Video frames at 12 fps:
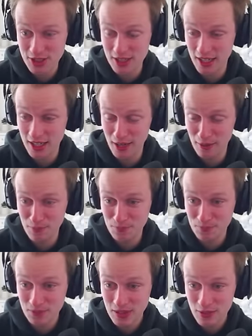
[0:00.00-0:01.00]
um,
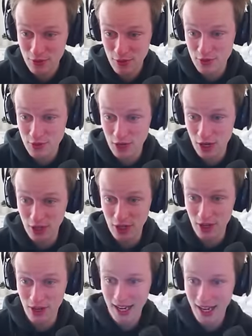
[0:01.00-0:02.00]
those of you who don't
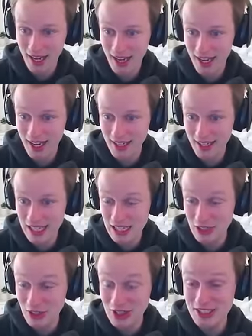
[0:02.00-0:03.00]
know. And it
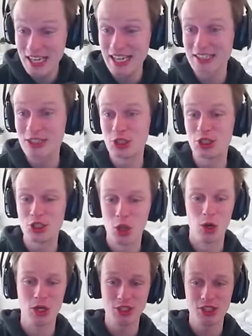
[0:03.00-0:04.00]
looks like the
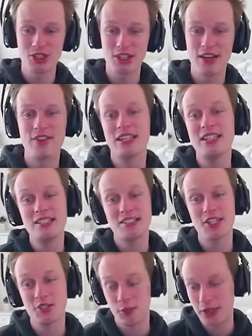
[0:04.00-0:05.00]
source of at least
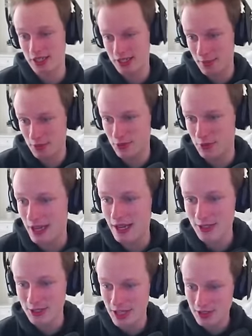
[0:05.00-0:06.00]
this one is coming from
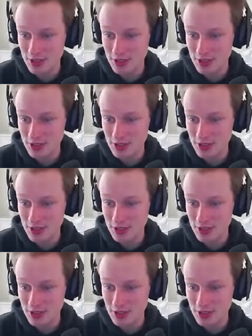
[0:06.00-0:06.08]
Liger's house.